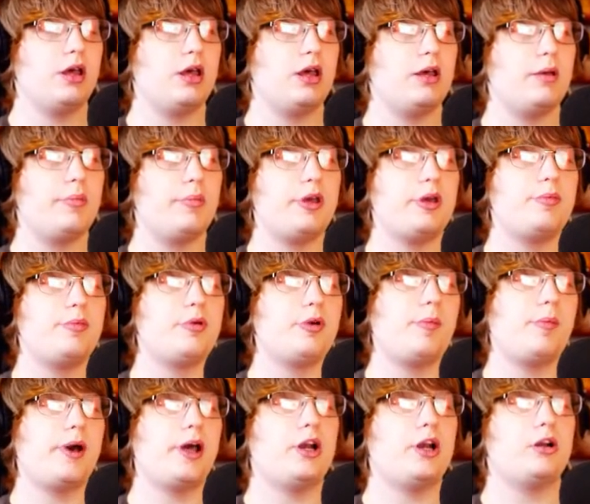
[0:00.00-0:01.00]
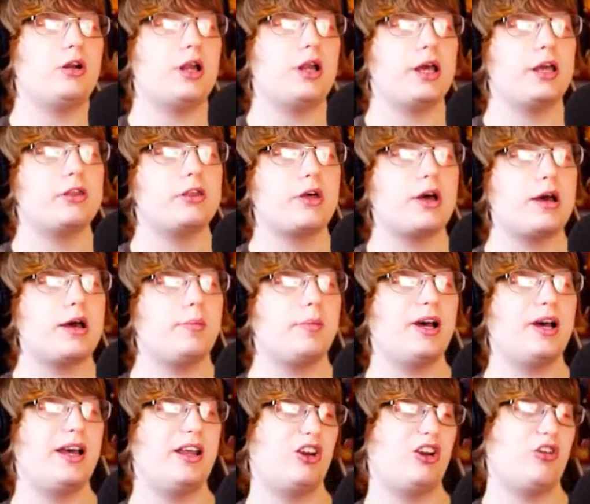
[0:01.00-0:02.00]
people might not like that, but
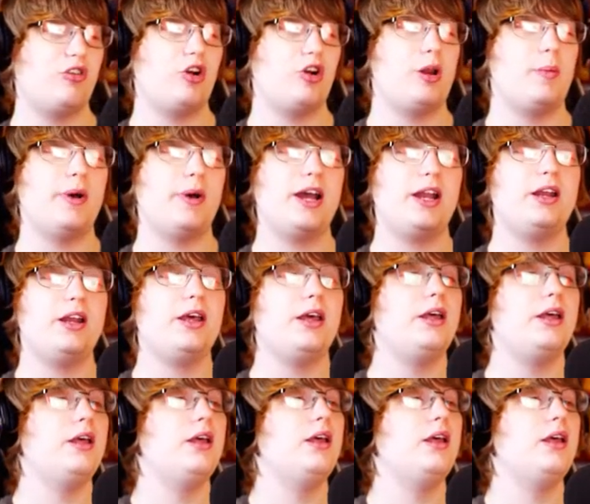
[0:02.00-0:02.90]
I don't really mind it.